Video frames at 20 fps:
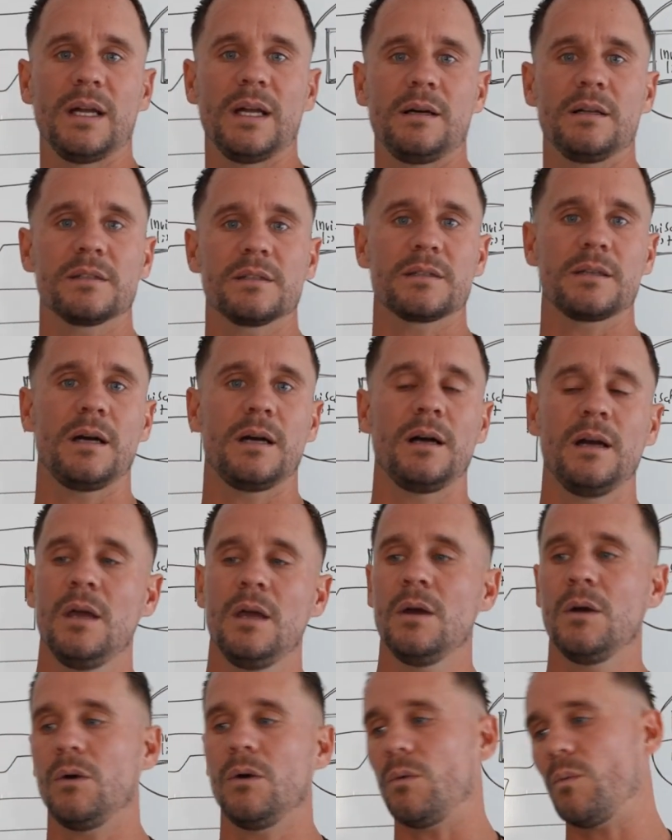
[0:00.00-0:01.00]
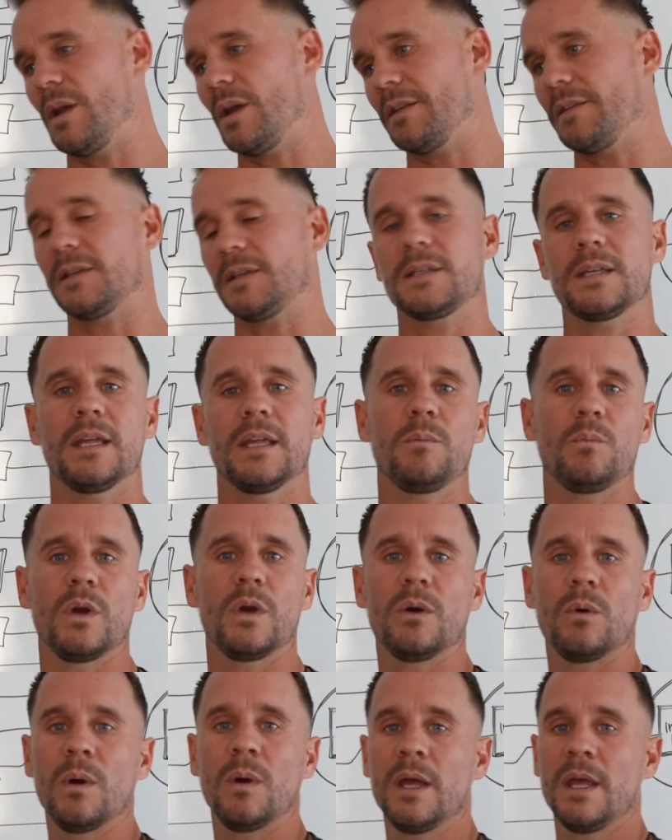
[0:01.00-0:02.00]
answer, or one of the team
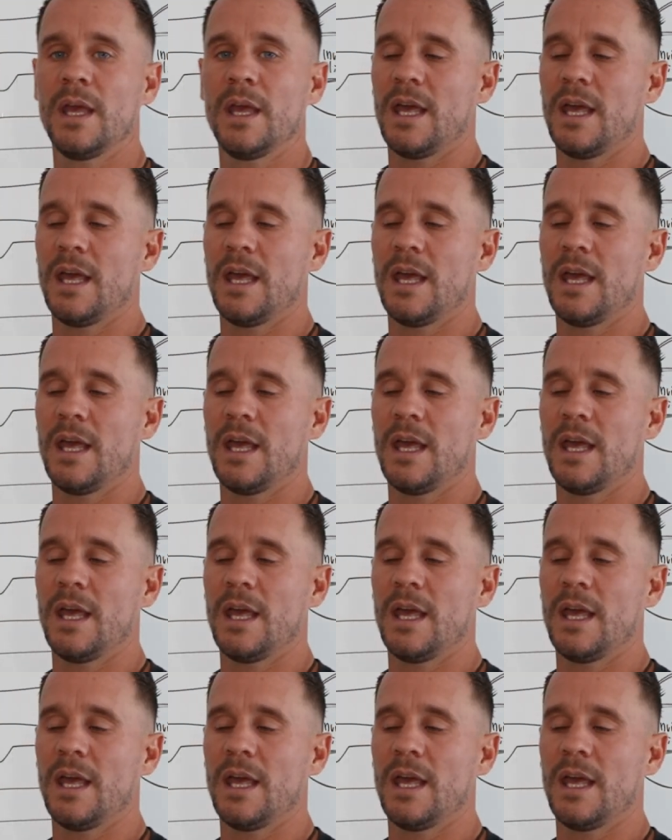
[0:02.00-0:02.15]
will.